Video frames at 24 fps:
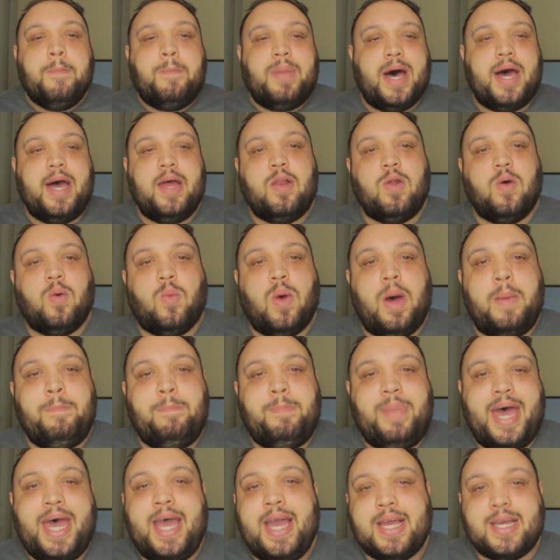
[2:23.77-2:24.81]
But
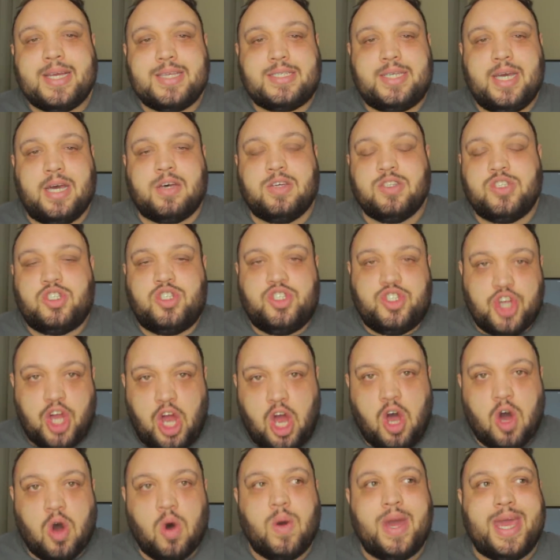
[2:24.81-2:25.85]
what Beck tells
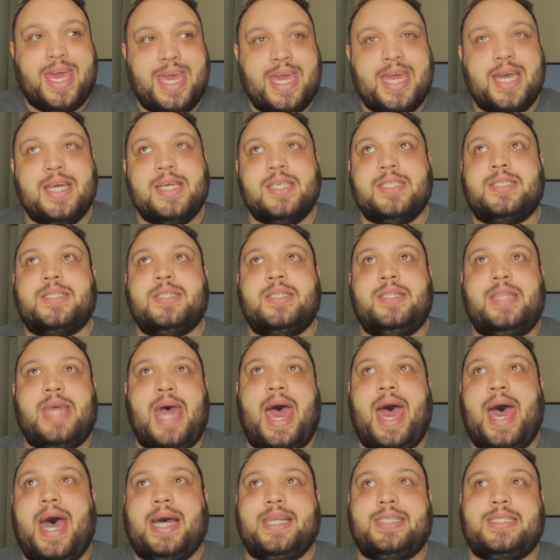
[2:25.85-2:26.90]
Joe is
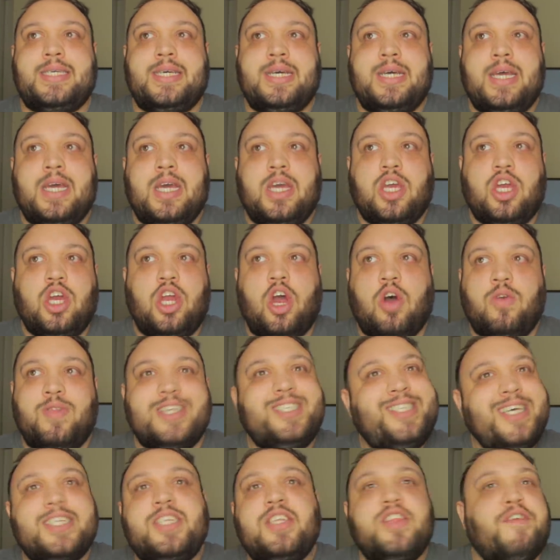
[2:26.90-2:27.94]
that you know,
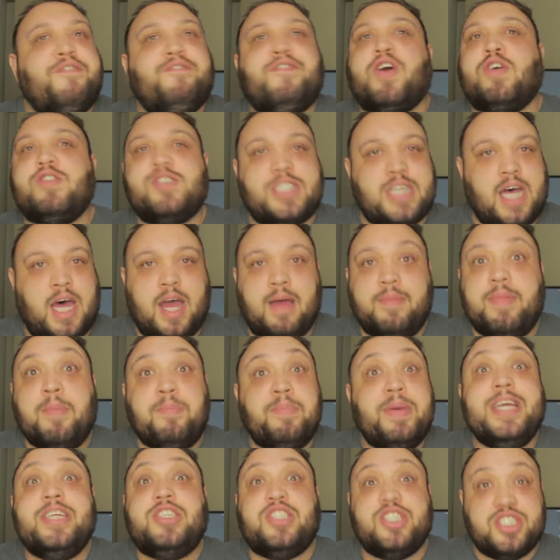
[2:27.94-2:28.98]
this isn't the first time
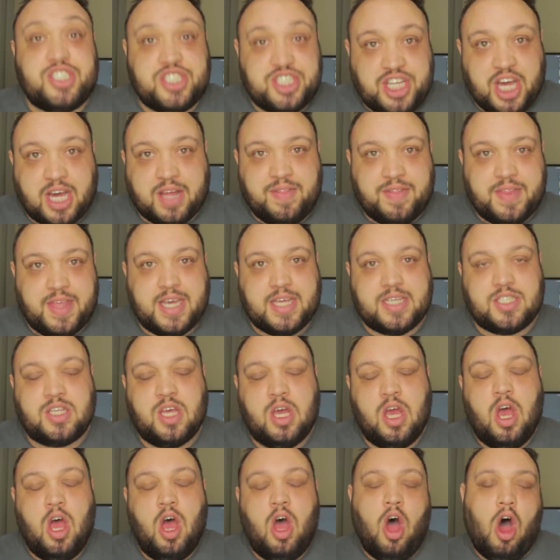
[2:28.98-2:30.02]
that Peach has done this,
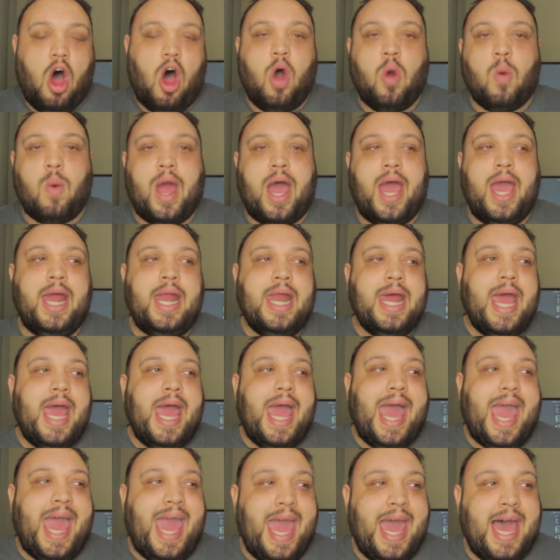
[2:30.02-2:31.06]
all right?
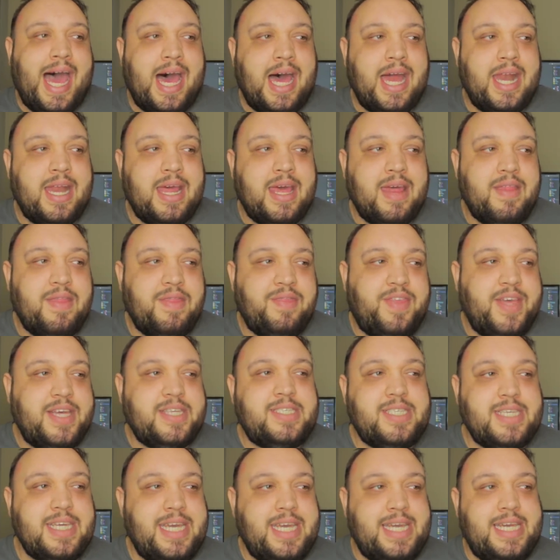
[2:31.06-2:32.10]
And
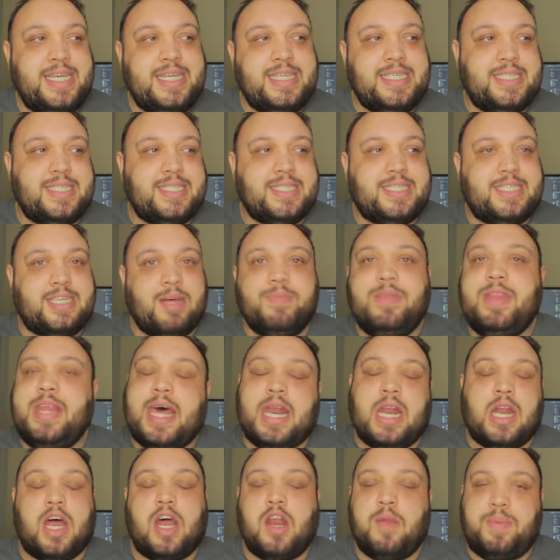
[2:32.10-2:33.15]
this is something
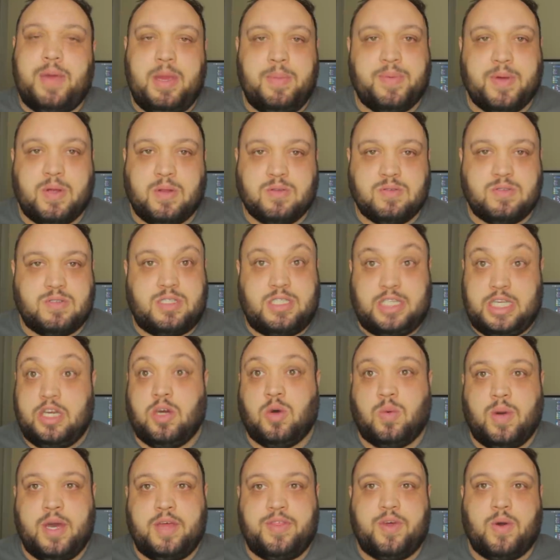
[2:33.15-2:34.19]
that a lot of people
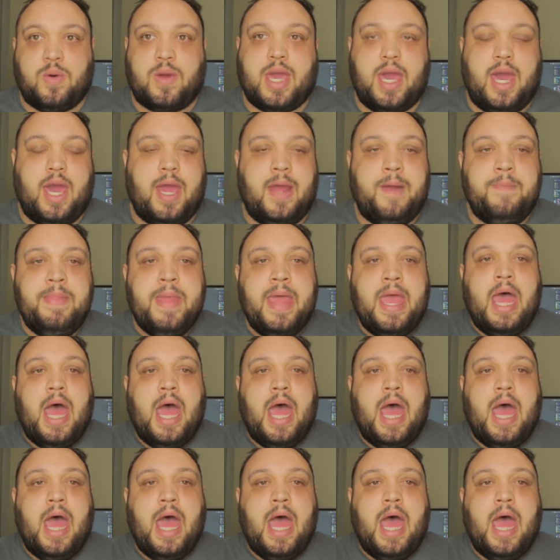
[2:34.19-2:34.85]
deal with, okay?